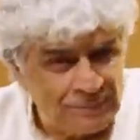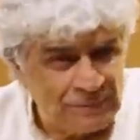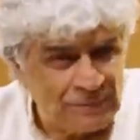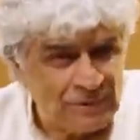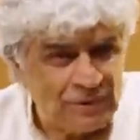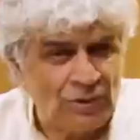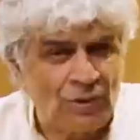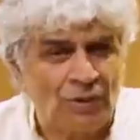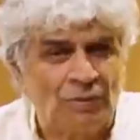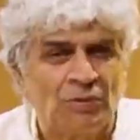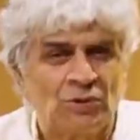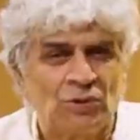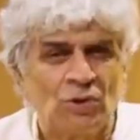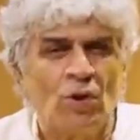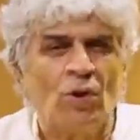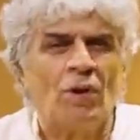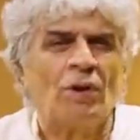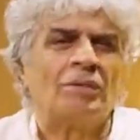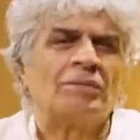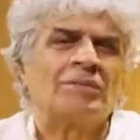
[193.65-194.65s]
So it was
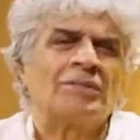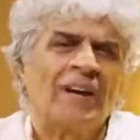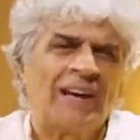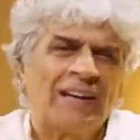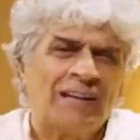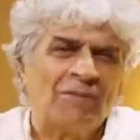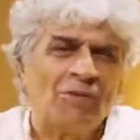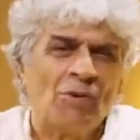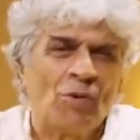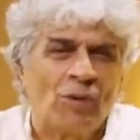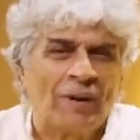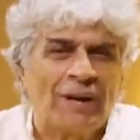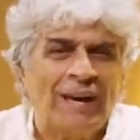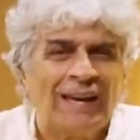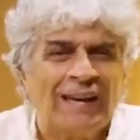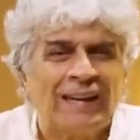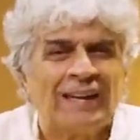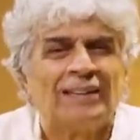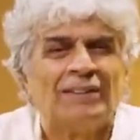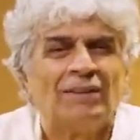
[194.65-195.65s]
all kind of
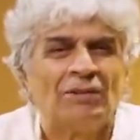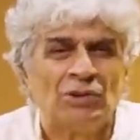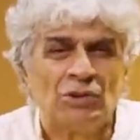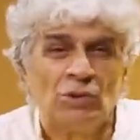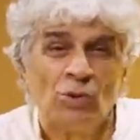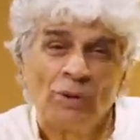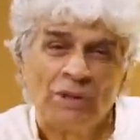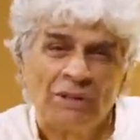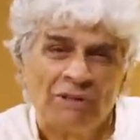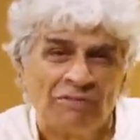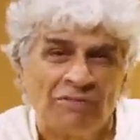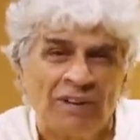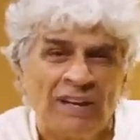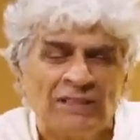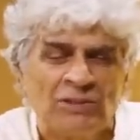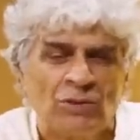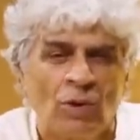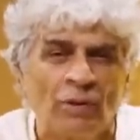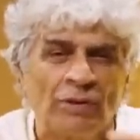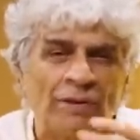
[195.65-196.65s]
okay. And there were two other
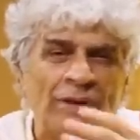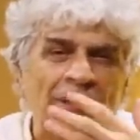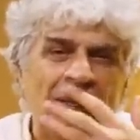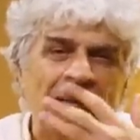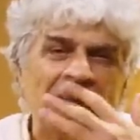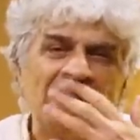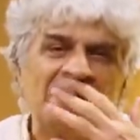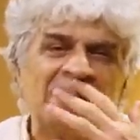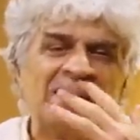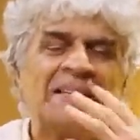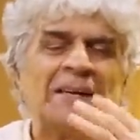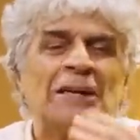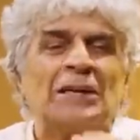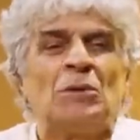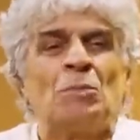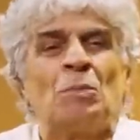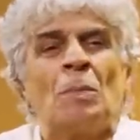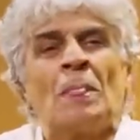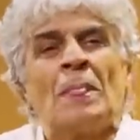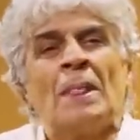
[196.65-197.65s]
friends already reached
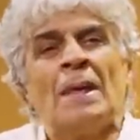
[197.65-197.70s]
there.